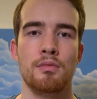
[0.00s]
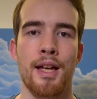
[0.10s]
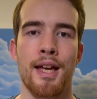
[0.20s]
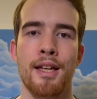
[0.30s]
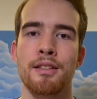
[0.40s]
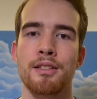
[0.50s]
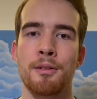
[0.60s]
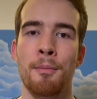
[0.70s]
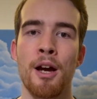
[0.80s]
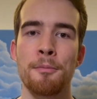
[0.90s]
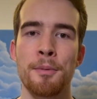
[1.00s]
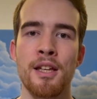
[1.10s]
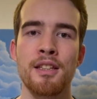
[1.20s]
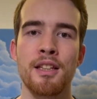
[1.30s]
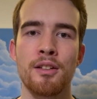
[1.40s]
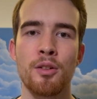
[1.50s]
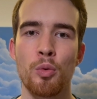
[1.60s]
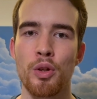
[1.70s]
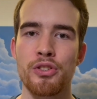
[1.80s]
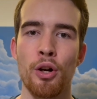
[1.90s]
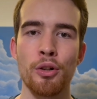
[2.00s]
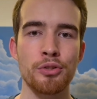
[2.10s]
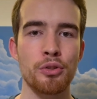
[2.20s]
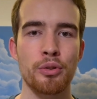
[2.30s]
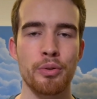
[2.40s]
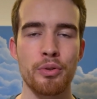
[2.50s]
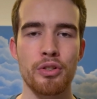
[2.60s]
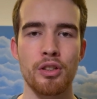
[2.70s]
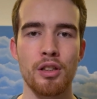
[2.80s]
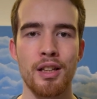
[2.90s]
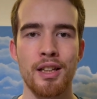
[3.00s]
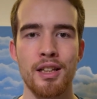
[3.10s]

And in my opinion, what's also crucial